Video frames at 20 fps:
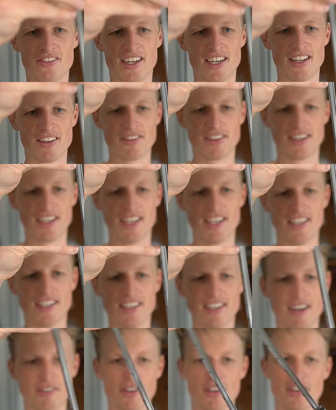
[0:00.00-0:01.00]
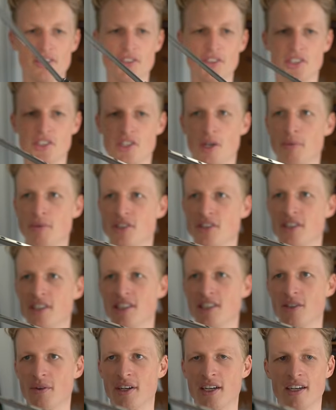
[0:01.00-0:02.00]
right at the very end, I've got little stoppers on
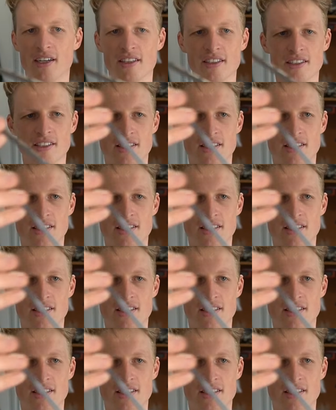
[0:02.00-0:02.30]
here so I can't